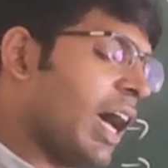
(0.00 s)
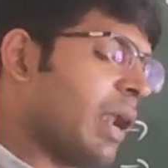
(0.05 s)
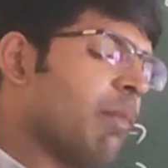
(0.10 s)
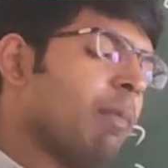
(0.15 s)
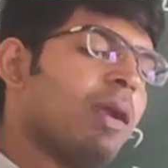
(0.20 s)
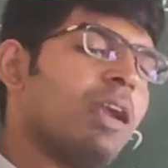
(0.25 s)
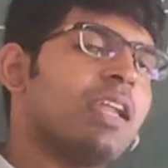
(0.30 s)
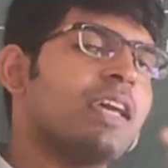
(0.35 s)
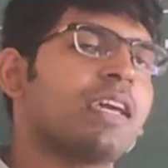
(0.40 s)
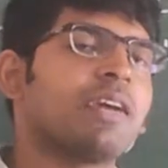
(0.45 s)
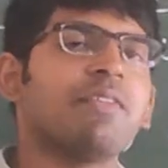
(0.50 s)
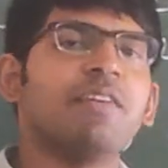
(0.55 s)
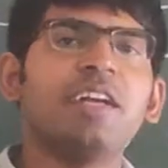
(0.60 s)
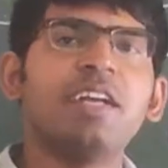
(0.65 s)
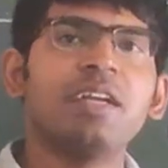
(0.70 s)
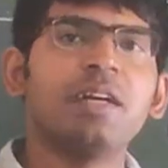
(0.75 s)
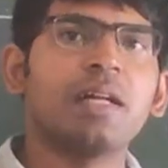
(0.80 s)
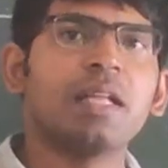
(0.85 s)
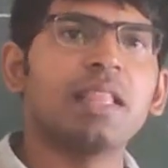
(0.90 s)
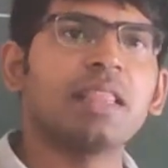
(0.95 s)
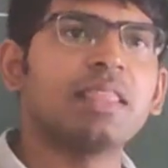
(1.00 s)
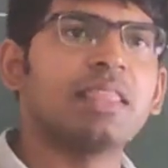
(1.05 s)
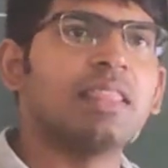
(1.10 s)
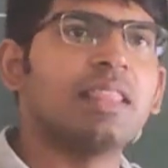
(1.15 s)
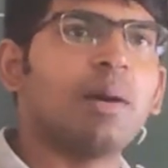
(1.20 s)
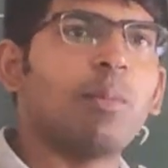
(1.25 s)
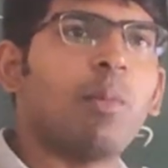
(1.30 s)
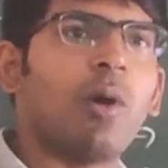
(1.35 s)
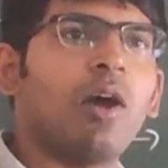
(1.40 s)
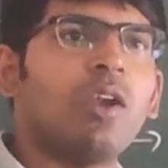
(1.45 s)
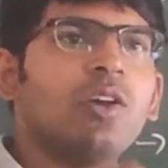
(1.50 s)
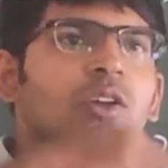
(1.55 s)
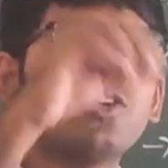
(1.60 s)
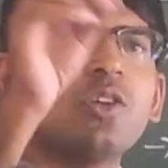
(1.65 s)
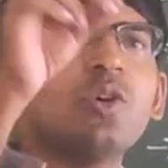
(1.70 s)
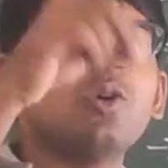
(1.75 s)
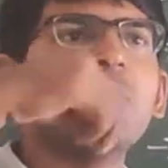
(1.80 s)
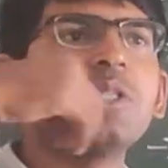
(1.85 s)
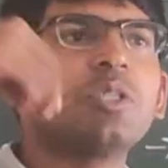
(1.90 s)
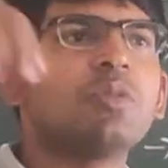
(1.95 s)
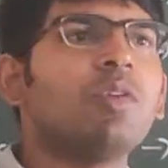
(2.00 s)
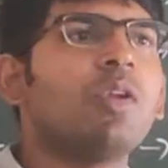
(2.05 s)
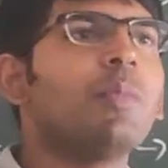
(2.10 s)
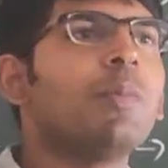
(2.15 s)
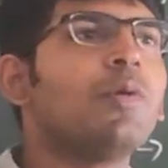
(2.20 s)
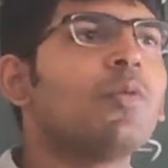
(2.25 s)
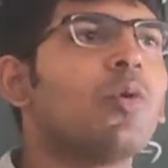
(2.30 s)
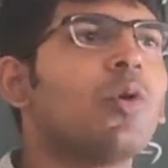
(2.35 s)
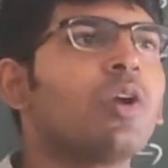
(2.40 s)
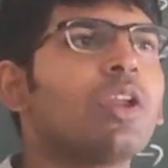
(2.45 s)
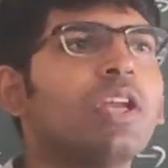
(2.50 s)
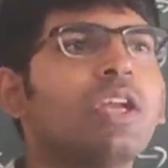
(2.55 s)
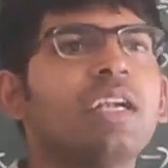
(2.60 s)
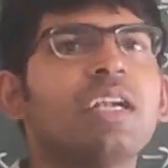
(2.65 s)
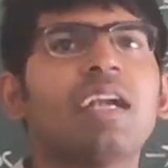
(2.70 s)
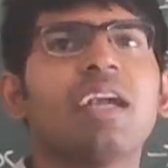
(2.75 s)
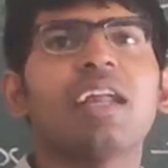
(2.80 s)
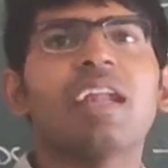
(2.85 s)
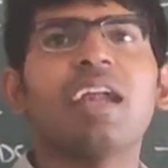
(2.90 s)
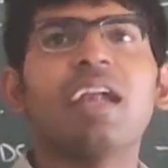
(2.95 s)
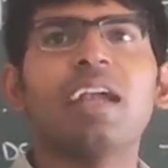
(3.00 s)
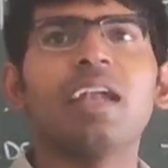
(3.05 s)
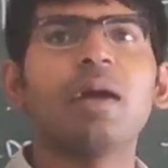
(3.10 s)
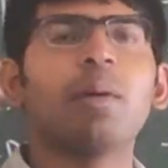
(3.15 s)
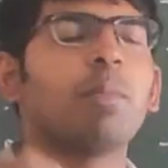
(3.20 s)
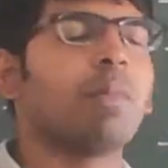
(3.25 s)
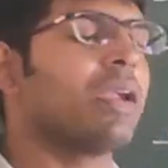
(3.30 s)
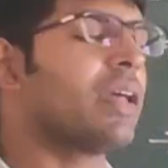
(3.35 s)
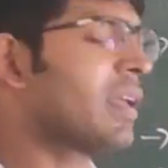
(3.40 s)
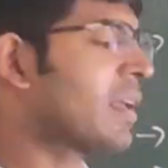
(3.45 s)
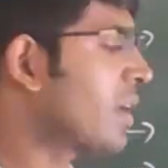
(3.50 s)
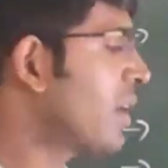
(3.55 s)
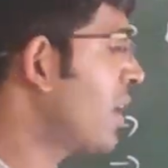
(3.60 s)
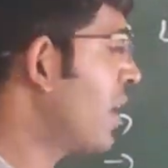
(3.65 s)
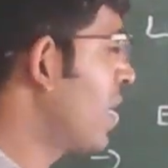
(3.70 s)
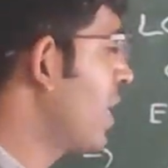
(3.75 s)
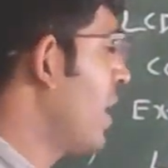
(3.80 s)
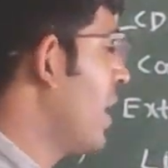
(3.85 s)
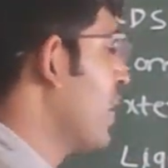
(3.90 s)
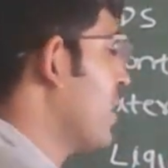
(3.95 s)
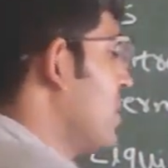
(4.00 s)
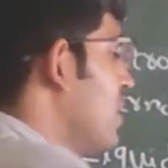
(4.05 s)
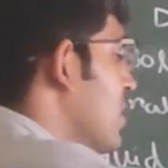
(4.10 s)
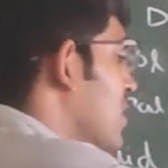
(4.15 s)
normal liquid, the molecules will be oriented randomly, like